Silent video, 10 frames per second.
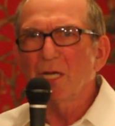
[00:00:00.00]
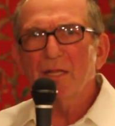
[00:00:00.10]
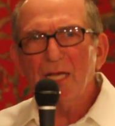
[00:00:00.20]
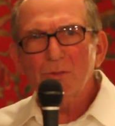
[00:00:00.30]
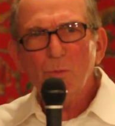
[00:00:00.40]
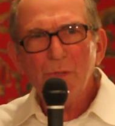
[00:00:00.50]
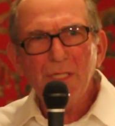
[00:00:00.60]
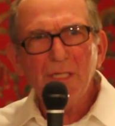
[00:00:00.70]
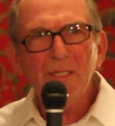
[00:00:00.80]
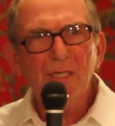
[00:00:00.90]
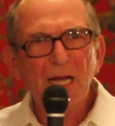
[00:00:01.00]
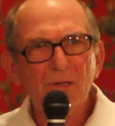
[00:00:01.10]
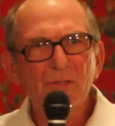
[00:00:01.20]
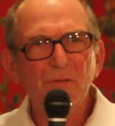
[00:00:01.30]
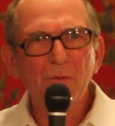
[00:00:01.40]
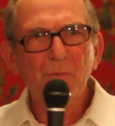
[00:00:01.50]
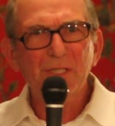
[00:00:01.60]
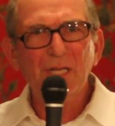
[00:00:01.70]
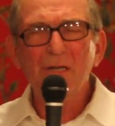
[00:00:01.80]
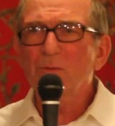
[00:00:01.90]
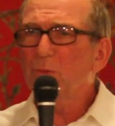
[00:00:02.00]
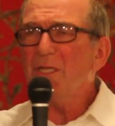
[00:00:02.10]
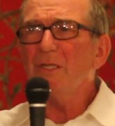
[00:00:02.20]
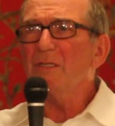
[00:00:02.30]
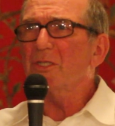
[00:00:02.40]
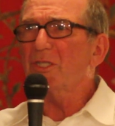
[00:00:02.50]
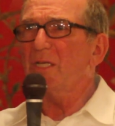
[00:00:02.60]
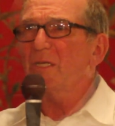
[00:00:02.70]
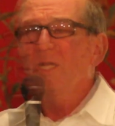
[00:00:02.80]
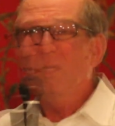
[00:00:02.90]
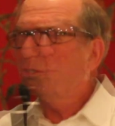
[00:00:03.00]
And that's what we need in the House of Representatives. We need it in the Senate.